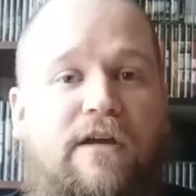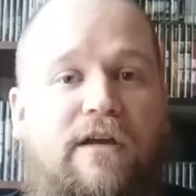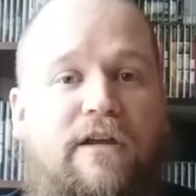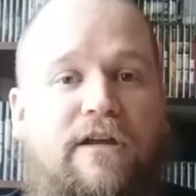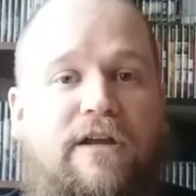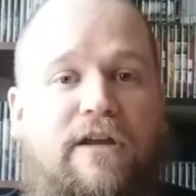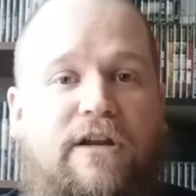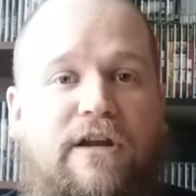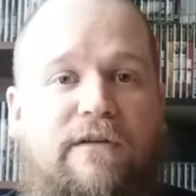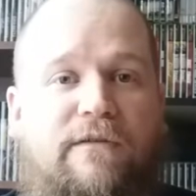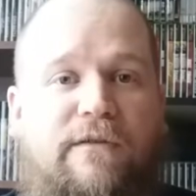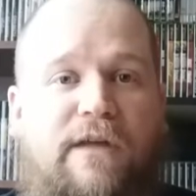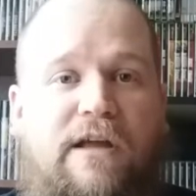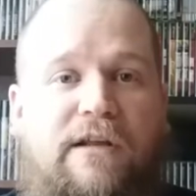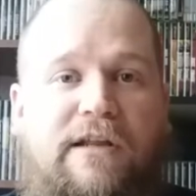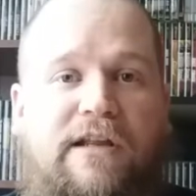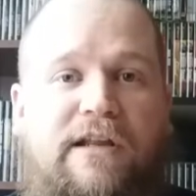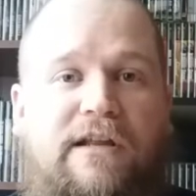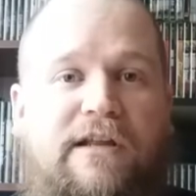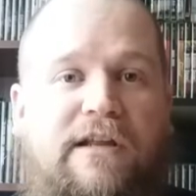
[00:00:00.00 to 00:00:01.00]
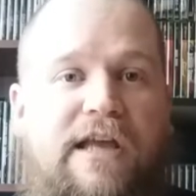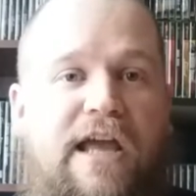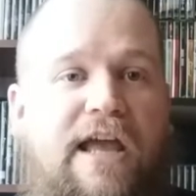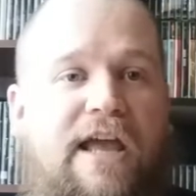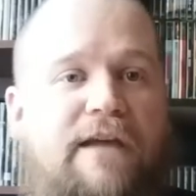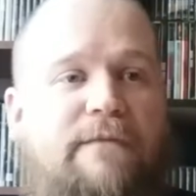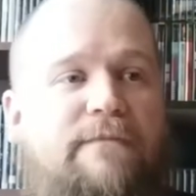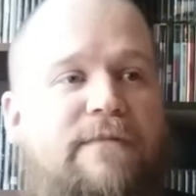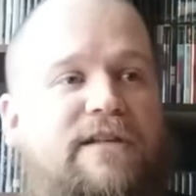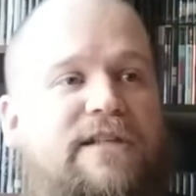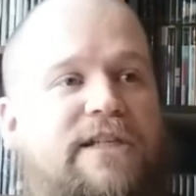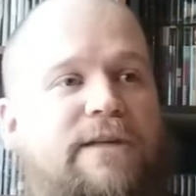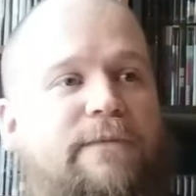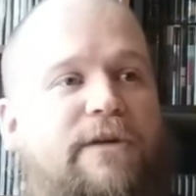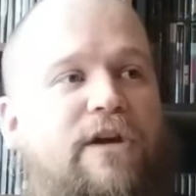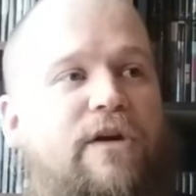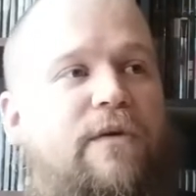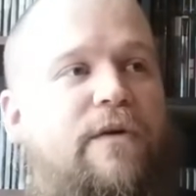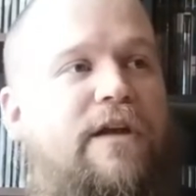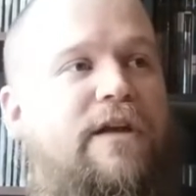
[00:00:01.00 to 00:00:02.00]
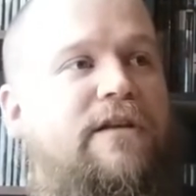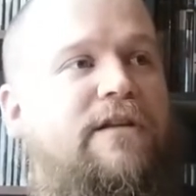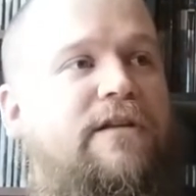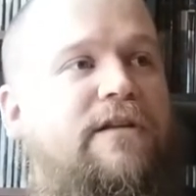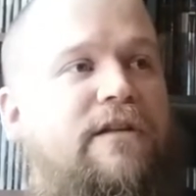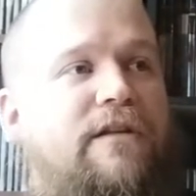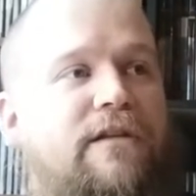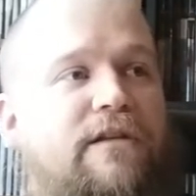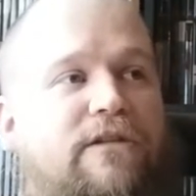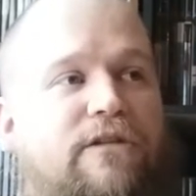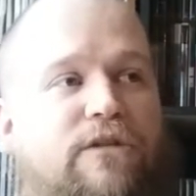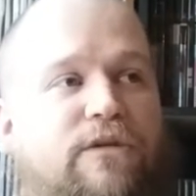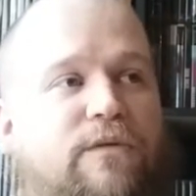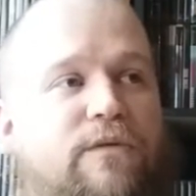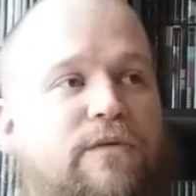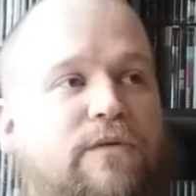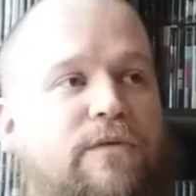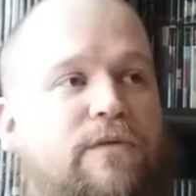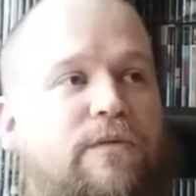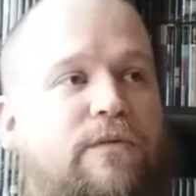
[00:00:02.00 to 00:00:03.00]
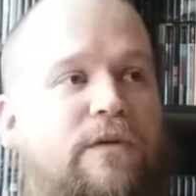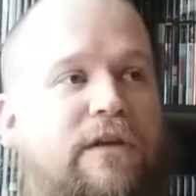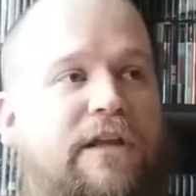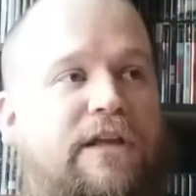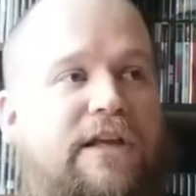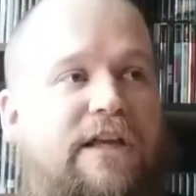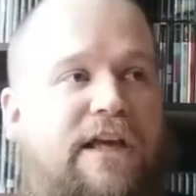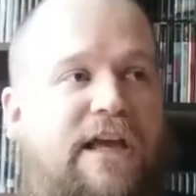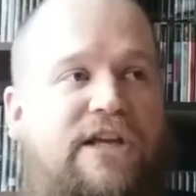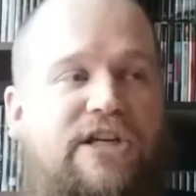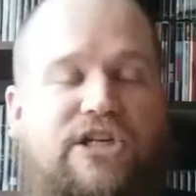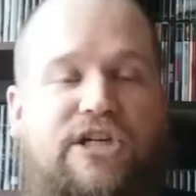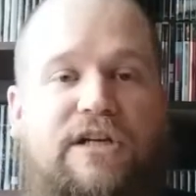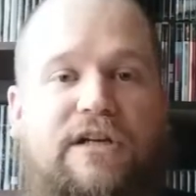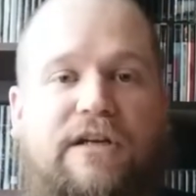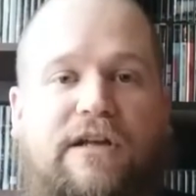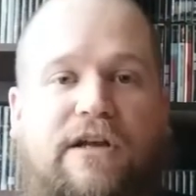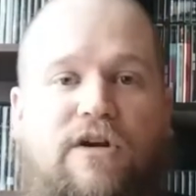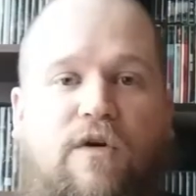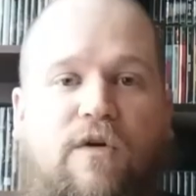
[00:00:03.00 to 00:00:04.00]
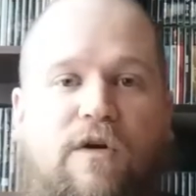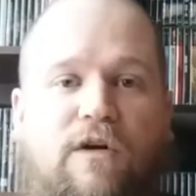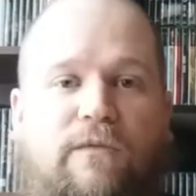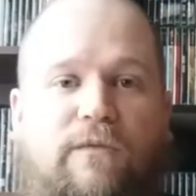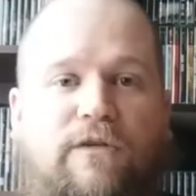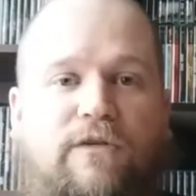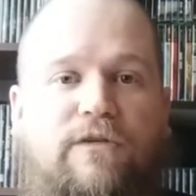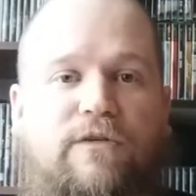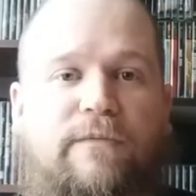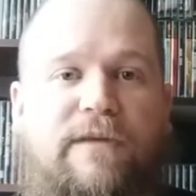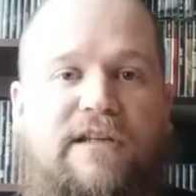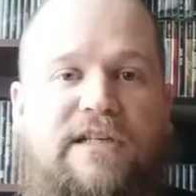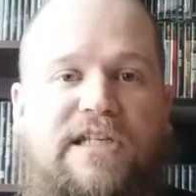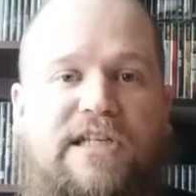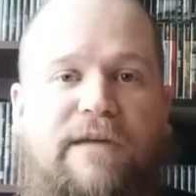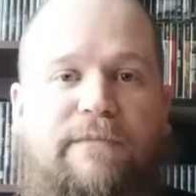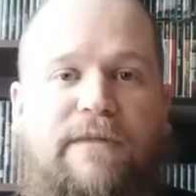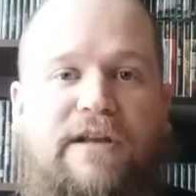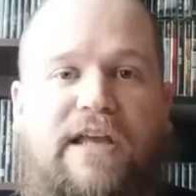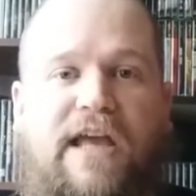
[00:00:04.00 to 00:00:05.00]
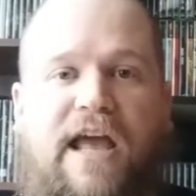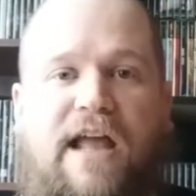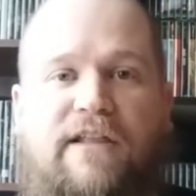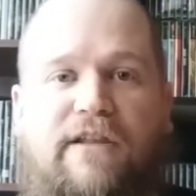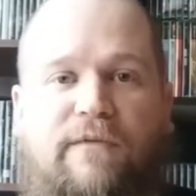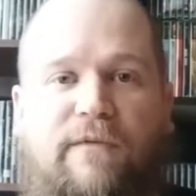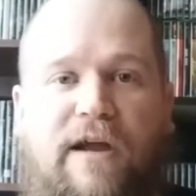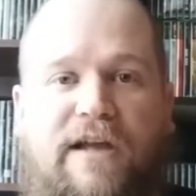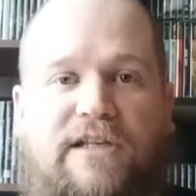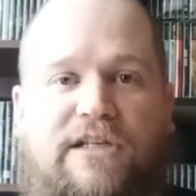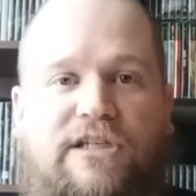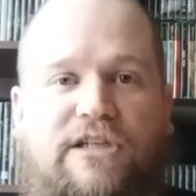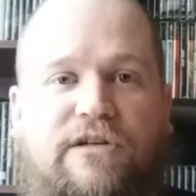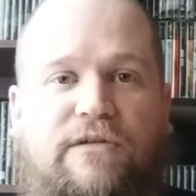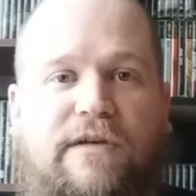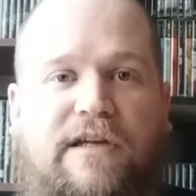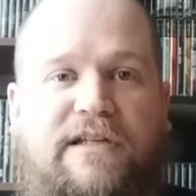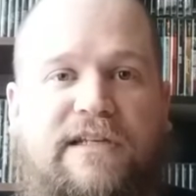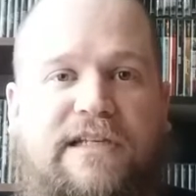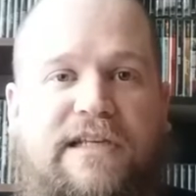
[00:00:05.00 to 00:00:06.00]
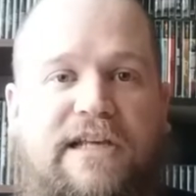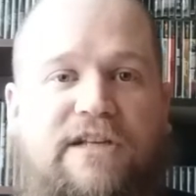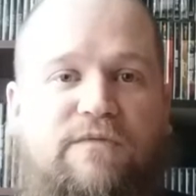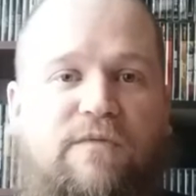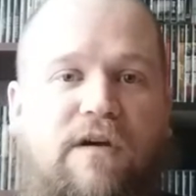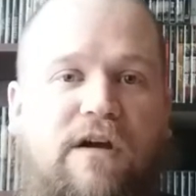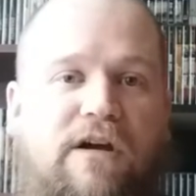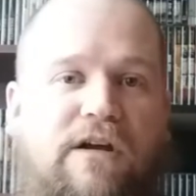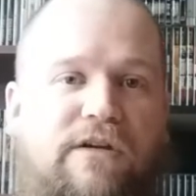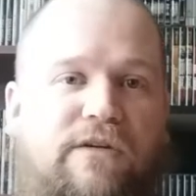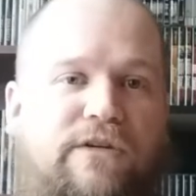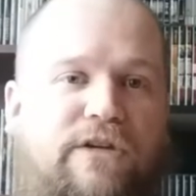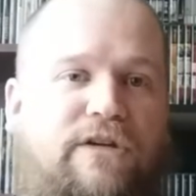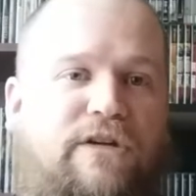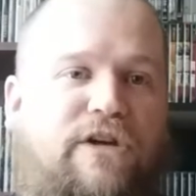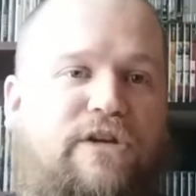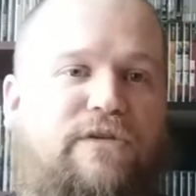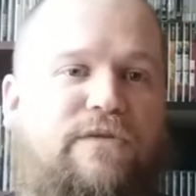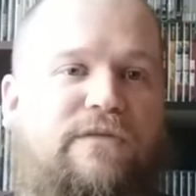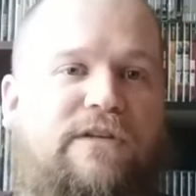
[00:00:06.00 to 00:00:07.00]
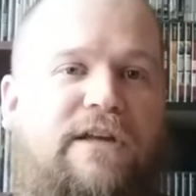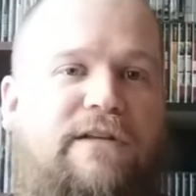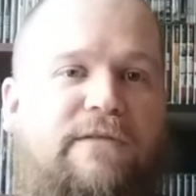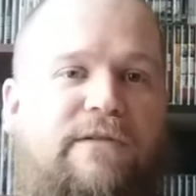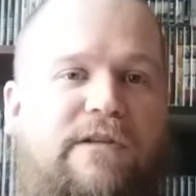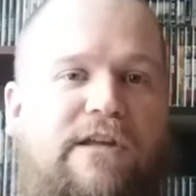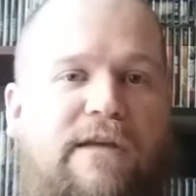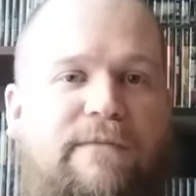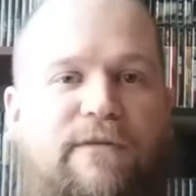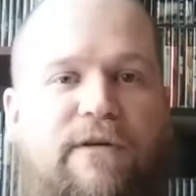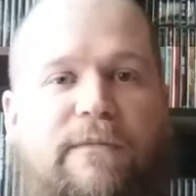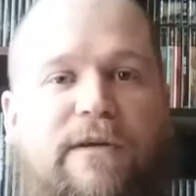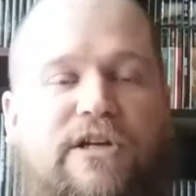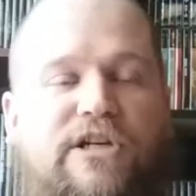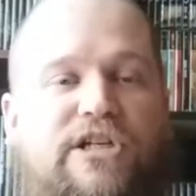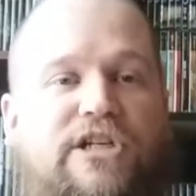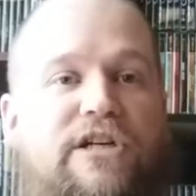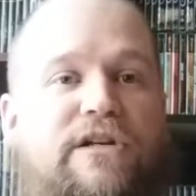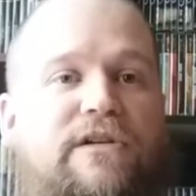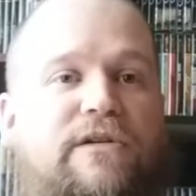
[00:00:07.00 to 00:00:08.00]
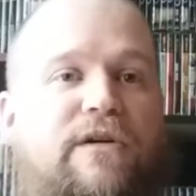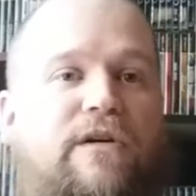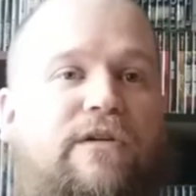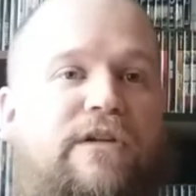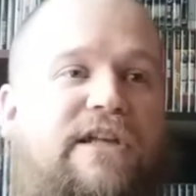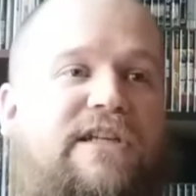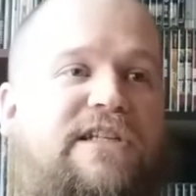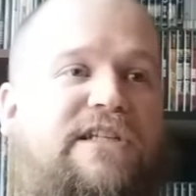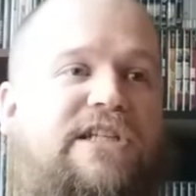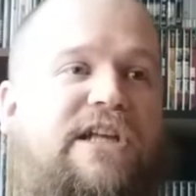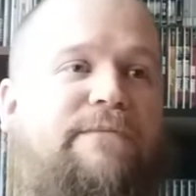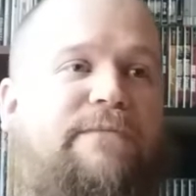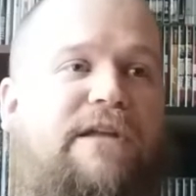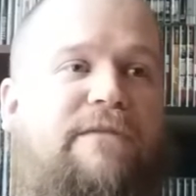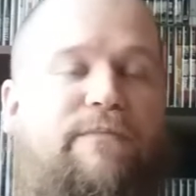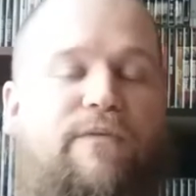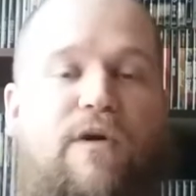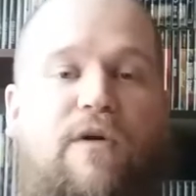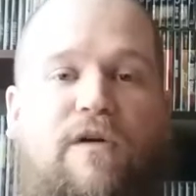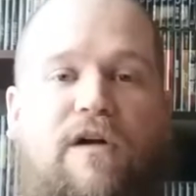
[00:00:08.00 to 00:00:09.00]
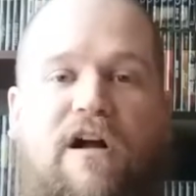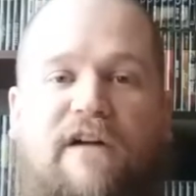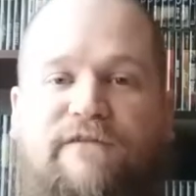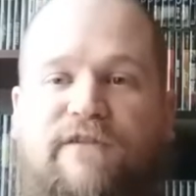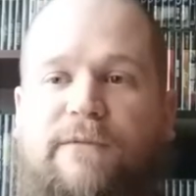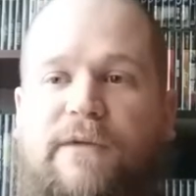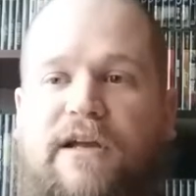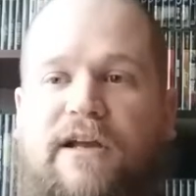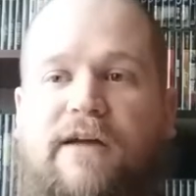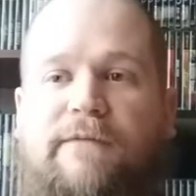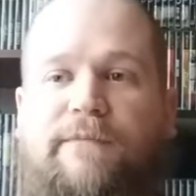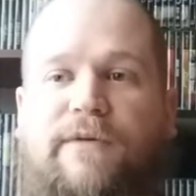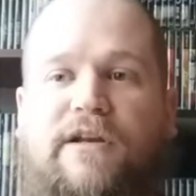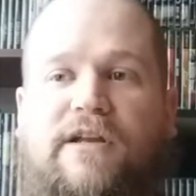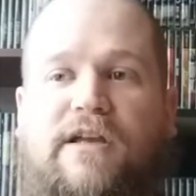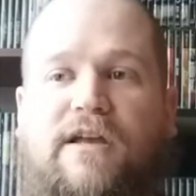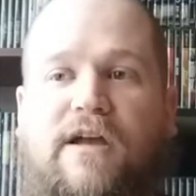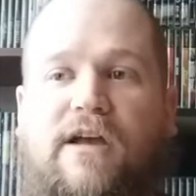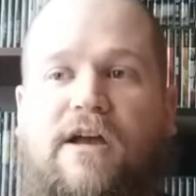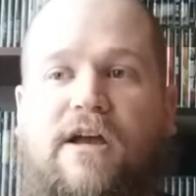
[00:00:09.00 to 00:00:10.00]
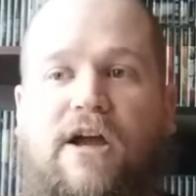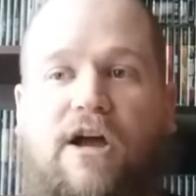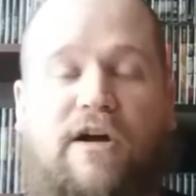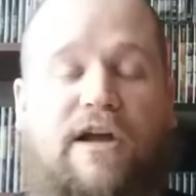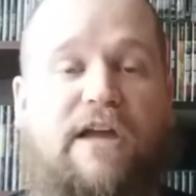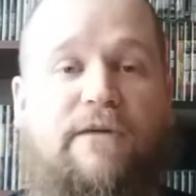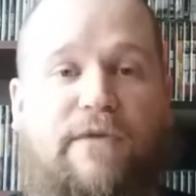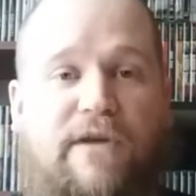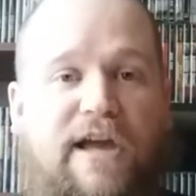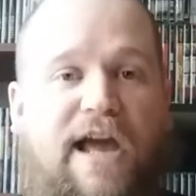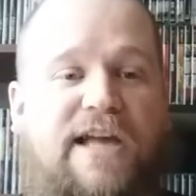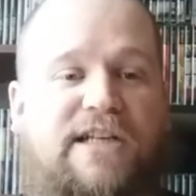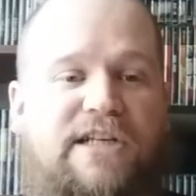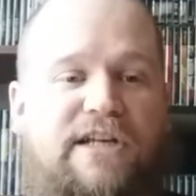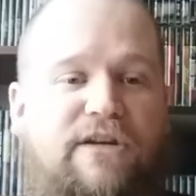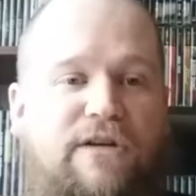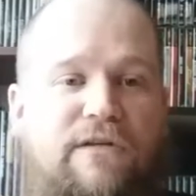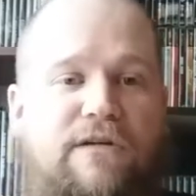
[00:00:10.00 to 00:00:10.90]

you know a game ends up going through litigation in a courtroom and somebody had the rights to it and says, well, you know, you didn't get permission or this somebody broke off from the company. Okay, we guys can no